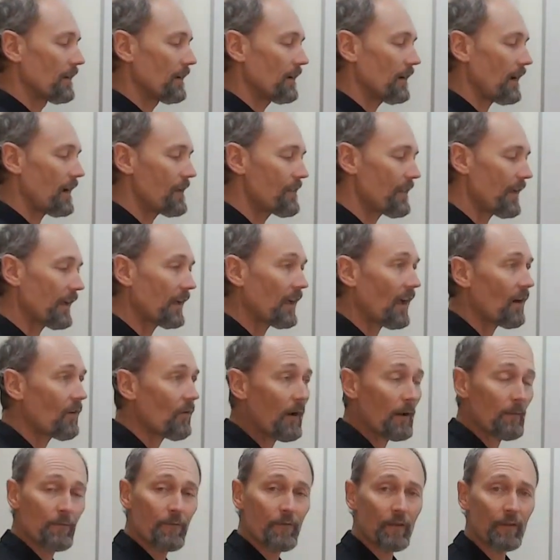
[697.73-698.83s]
and they go
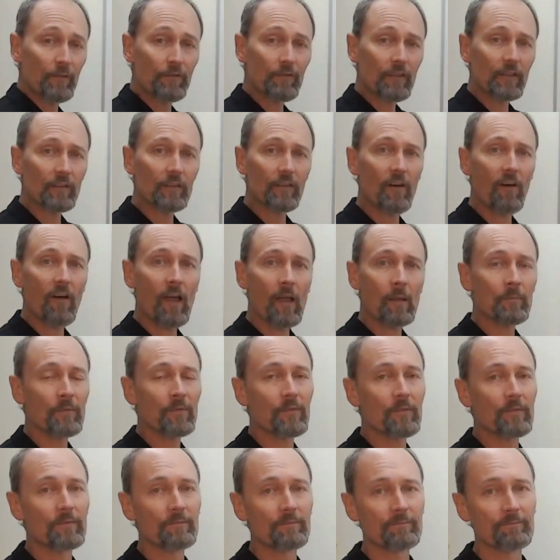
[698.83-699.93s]
up 50 times,
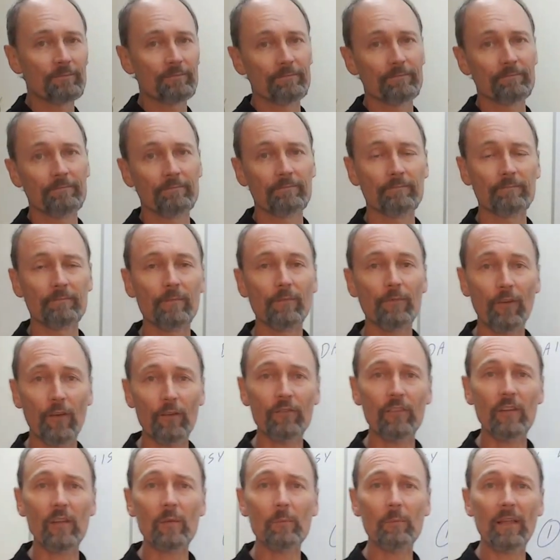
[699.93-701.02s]

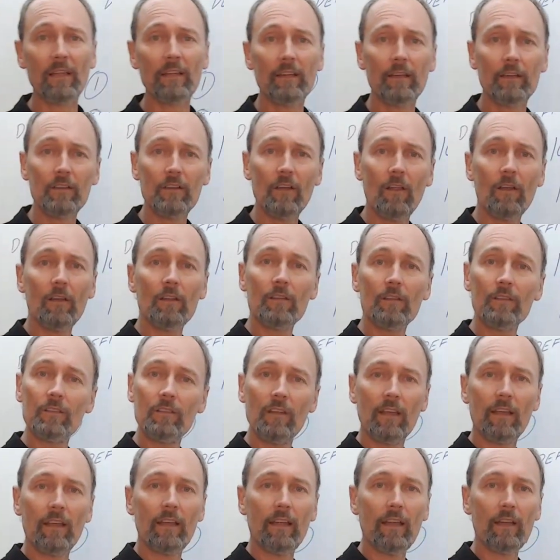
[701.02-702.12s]
$50 million
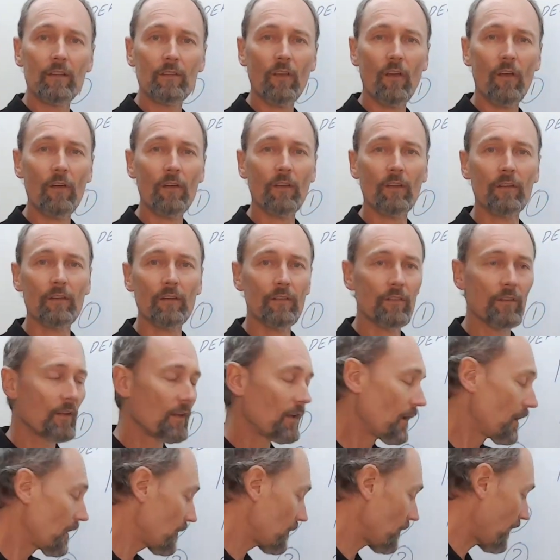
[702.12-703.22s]
in tokens.
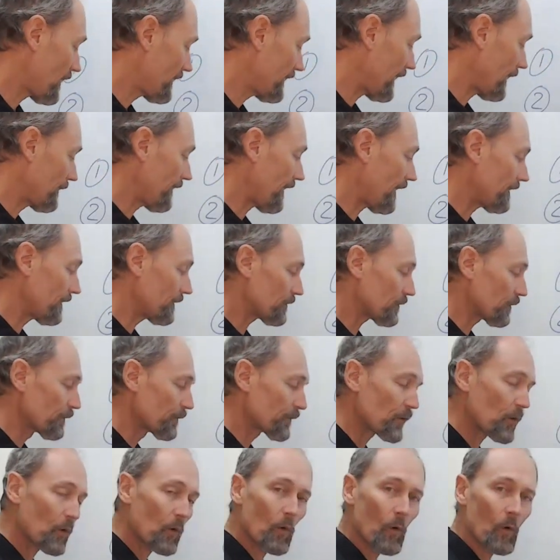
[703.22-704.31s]
Right now, that is of
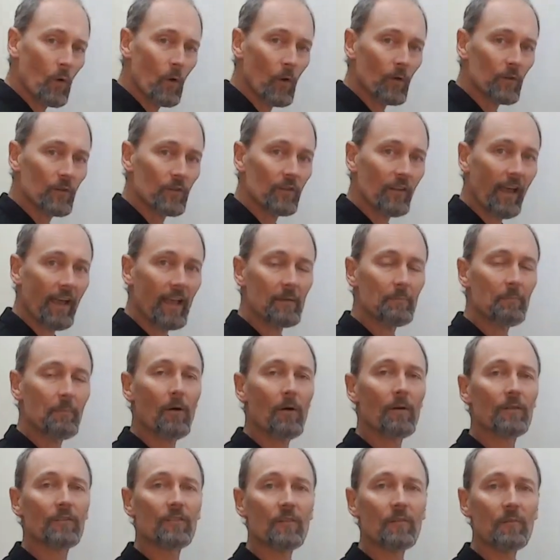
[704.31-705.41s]
course a
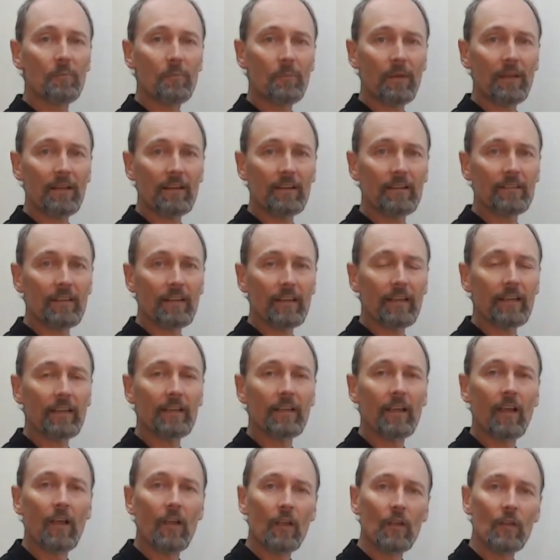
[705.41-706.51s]
possibility,
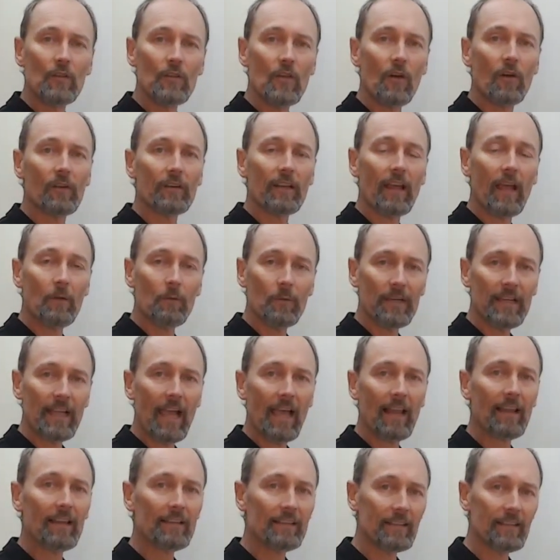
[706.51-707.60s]
not a
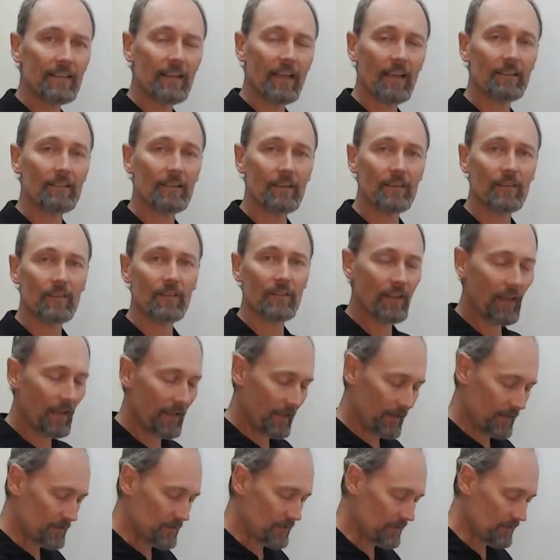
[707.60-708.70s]
reality at this
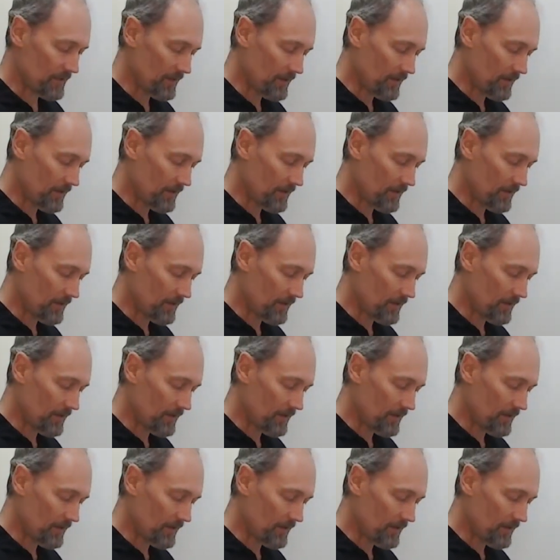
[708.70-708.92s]
stage.